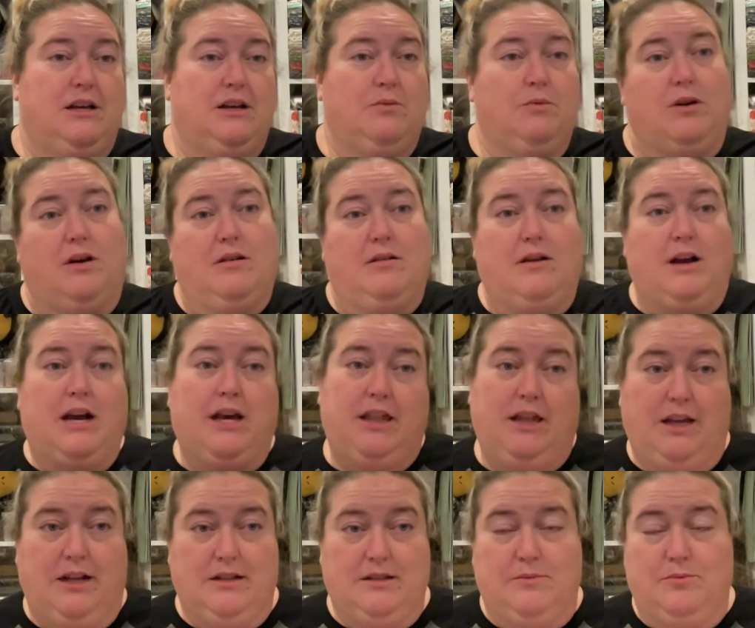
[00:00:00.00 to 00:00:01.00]
well, I
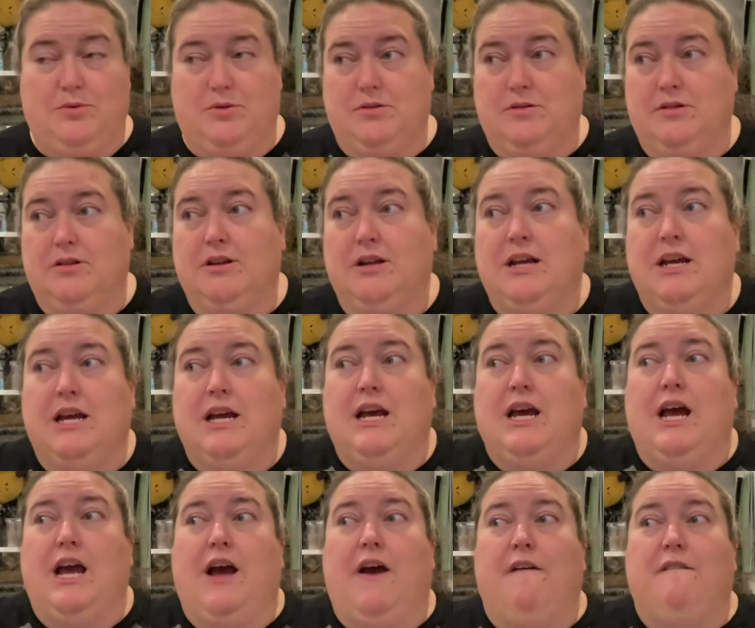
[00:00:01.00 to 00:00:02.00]
think it's important.
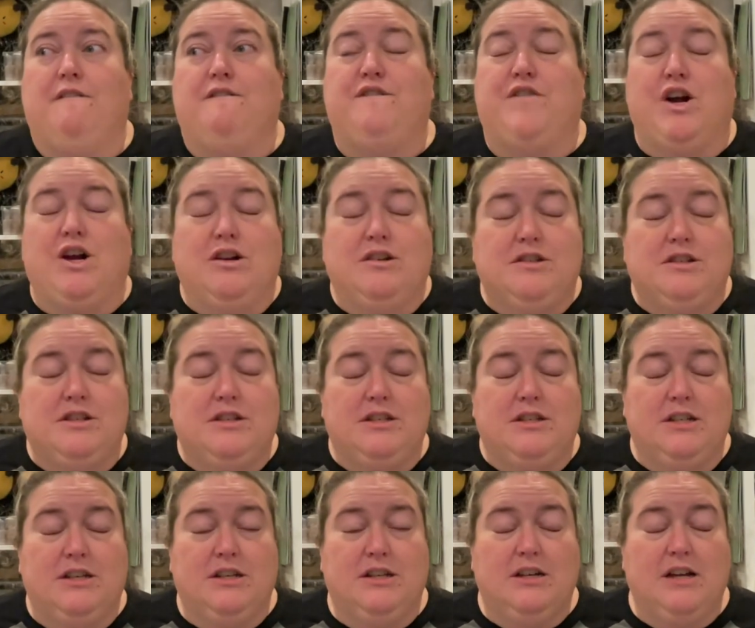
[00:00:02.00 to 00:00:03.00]

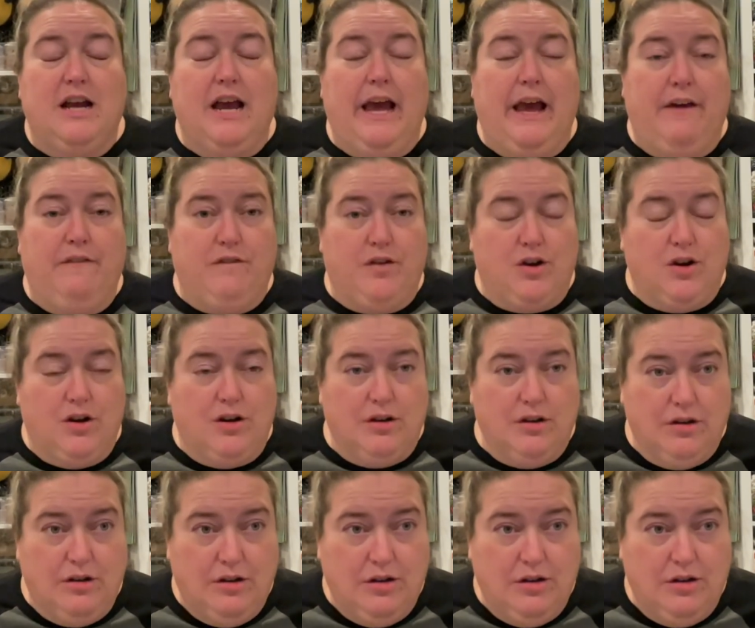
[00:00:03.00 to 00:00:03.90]
First ever